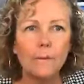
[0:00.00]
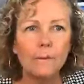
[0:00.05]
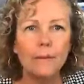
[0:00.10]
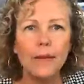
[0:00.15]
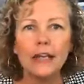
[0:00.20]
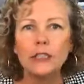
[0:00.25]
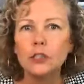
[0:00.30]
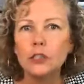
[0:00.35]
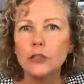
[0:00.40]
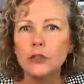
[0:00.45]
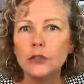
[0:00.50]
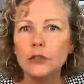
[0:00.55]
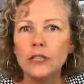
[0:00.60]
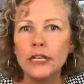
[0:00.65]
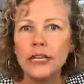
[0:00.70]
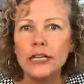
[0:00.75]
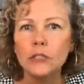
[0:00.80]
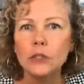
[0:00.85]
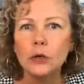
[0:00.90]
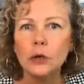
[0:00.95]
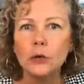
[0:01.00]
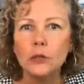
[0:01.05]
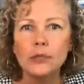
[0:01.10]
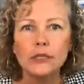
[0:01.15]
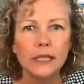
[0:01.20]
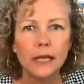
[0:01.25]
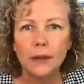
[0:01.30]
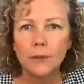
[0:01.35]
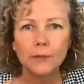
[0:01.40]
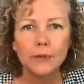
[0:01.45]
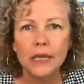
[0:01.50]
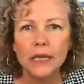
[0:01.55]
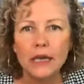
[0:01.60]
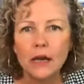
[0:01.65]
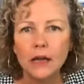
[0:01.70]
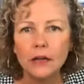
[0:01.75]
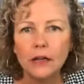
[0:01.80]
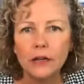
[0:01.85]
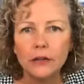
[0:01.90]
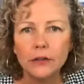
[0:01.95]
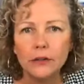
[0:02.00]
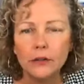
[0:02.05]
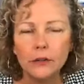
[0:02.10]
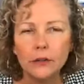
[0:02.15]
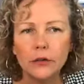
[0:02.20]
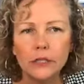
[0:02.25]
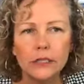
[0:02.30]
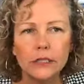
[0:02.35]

measure their ketones, pee on a